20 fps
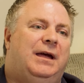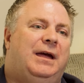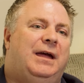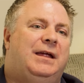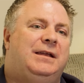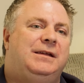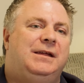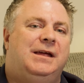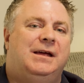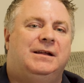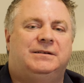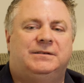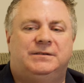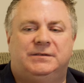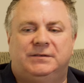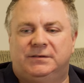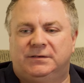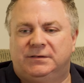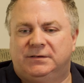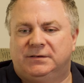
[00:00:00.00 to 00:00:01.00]
And yet,
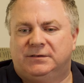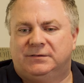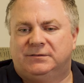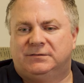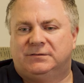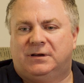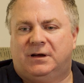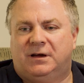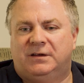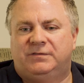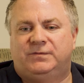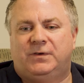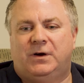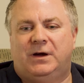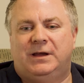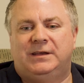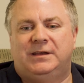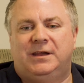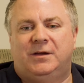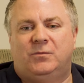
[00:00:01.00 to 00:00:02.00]
I
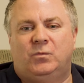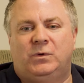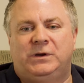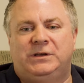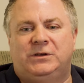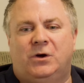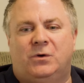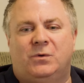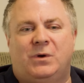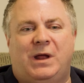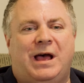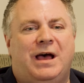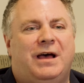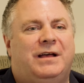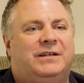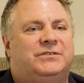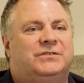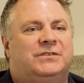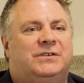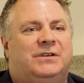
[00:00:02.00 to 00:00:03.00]
find that we don't
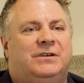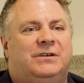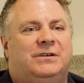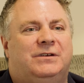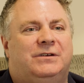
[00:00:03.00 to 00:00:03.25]
ask